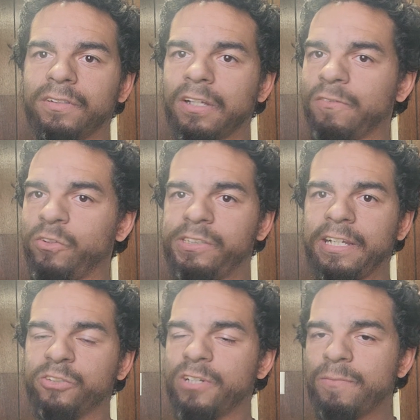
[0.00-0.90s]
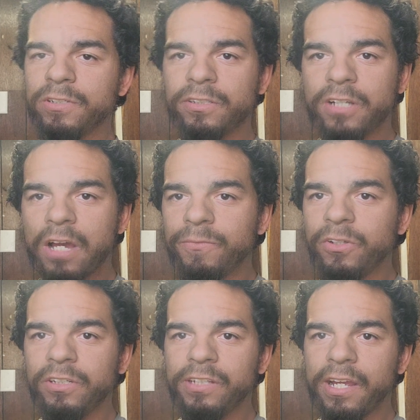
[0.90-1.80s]
if you see a transmission shop near
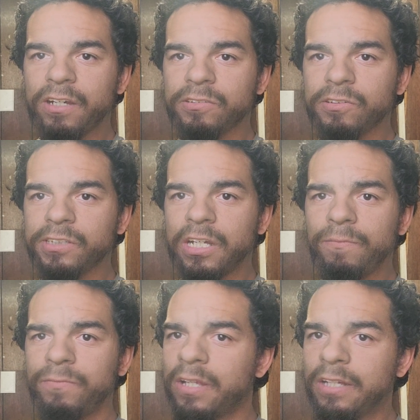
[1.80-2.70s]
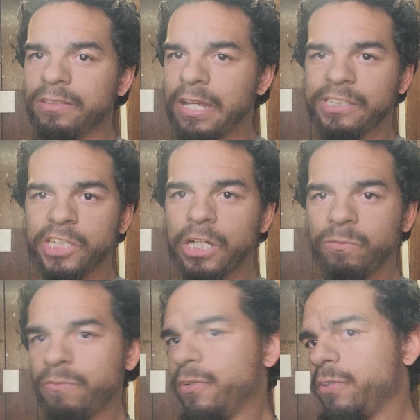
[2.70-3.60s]
your house or something that has good
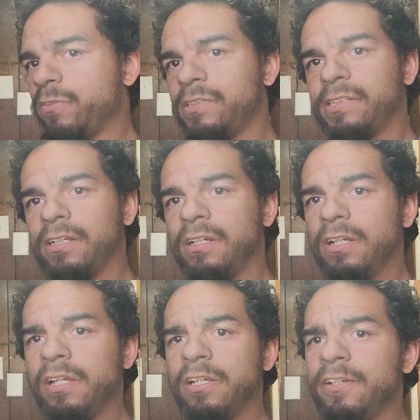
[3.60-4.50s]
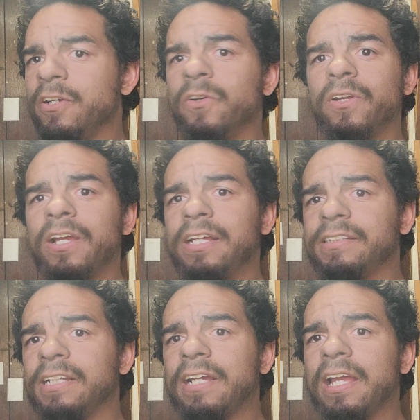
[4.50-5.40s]
reviews, you can go to
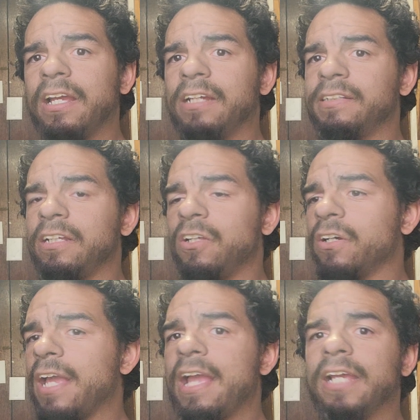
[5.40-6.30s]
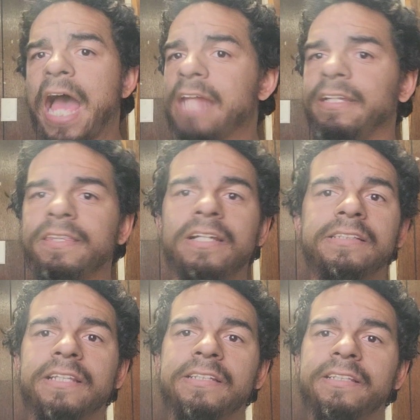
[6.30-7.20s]
say, look, hey, I need this
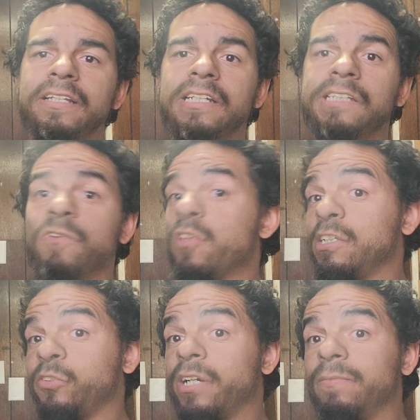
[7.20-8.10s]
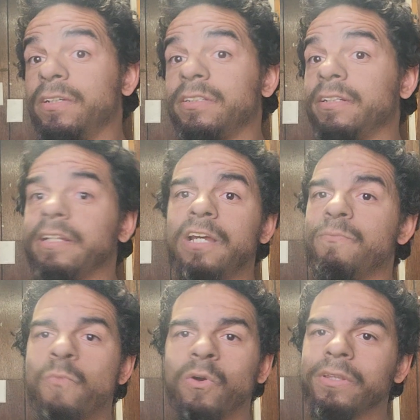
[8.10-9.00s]
and this and this for this transmission, and they'll
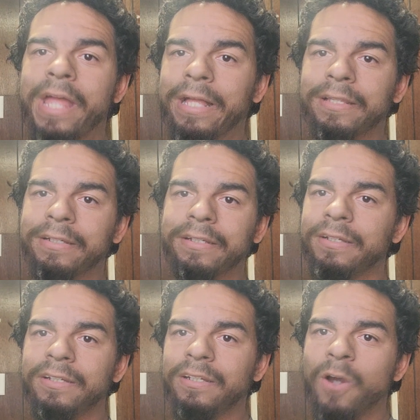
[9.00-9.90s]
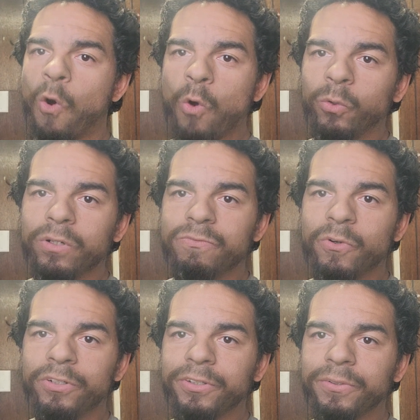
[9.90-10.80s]
more likely order it
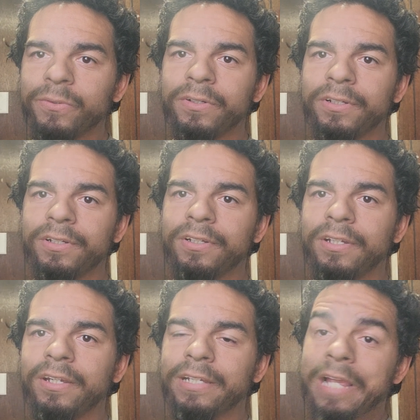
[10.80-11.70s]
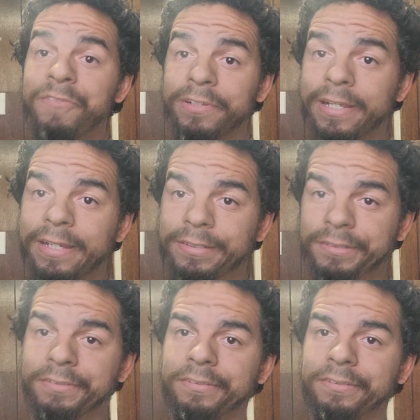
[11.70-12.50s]
for you and give you the kit.